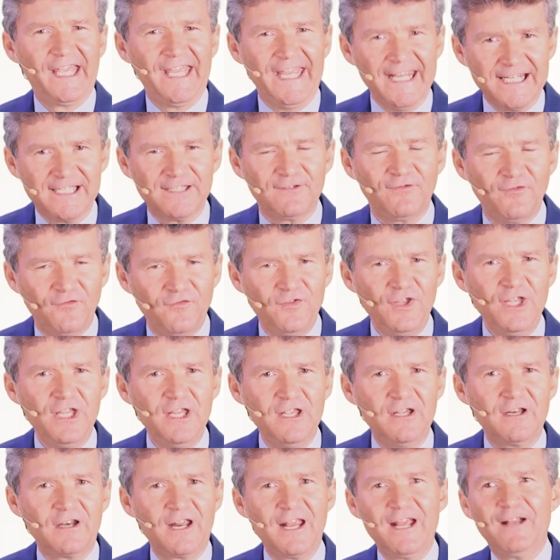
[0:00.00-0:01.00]
it's
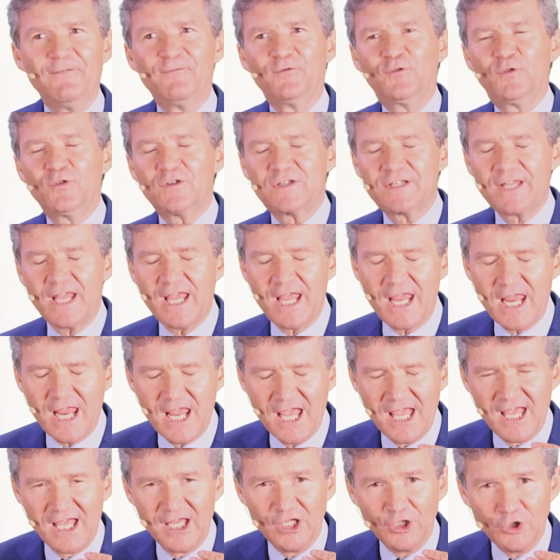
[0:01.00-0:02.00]
fear to say
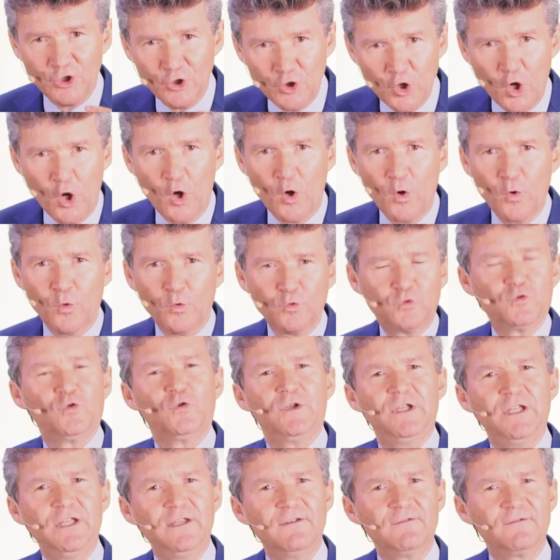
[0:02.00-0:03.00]
no to
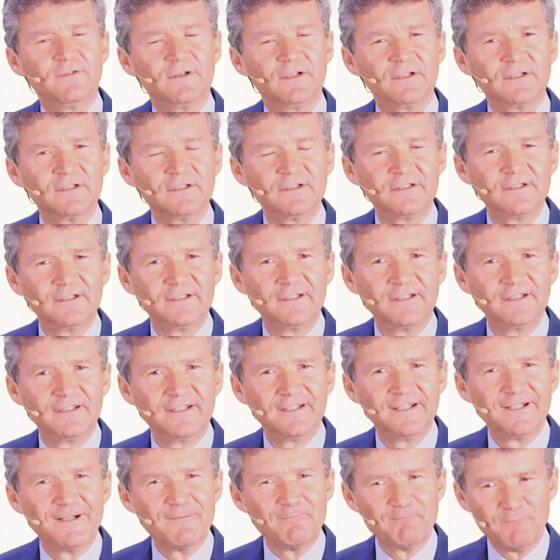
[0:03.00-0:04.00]
evil,
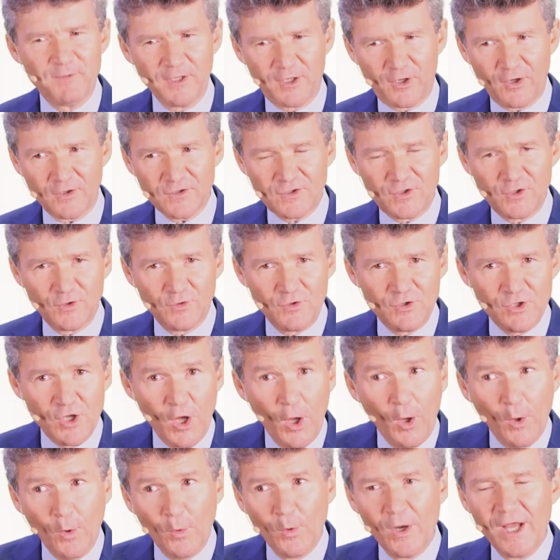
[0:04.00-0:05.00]
because you
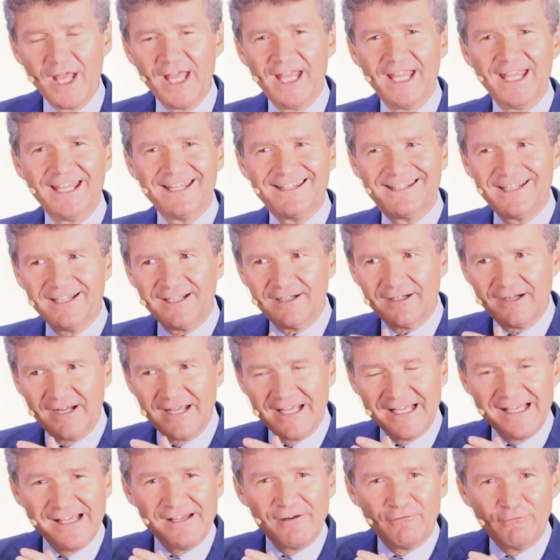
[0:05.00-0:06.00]
know the
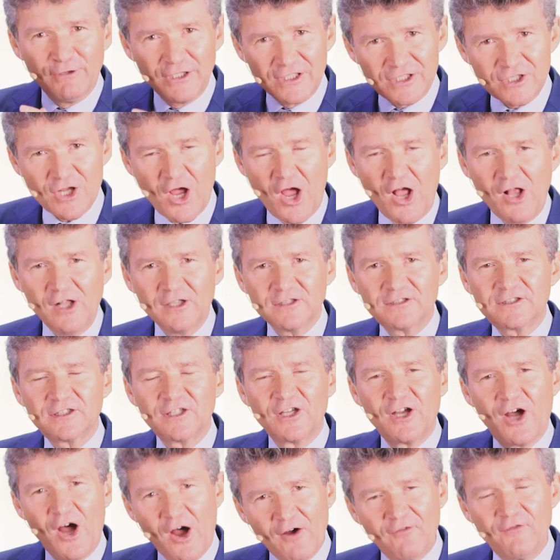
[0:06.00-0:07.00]
result
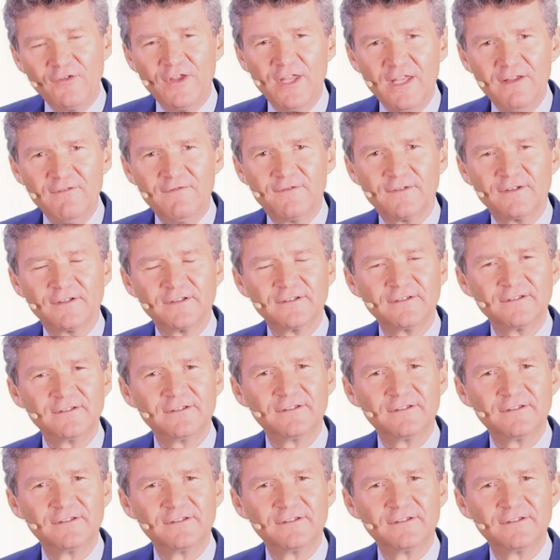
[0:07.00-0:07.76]
of evil.